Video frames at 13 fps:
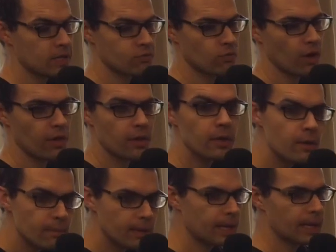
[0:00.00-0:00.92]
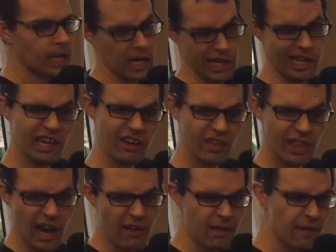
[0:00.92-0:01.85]
It's rather than being kind of here,
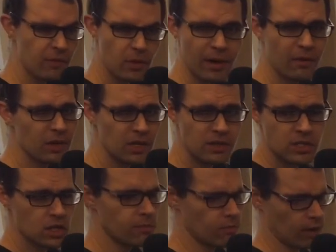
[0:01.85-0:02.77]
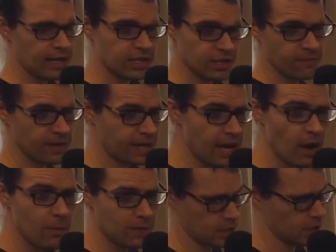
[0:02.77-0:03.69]
there, and everywhere on YouTube, related video,
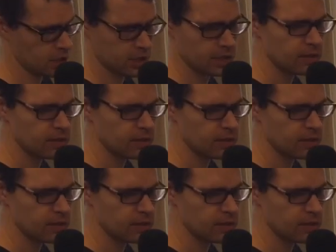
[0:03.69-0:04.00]
which actually